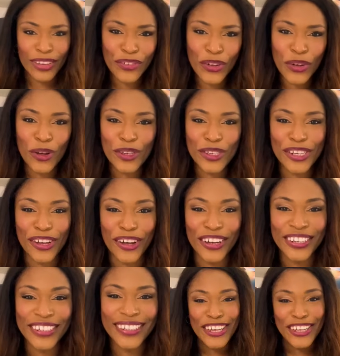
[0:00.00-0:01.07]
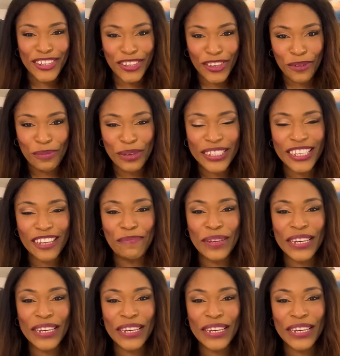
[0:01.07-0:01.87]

Of course not. Humans have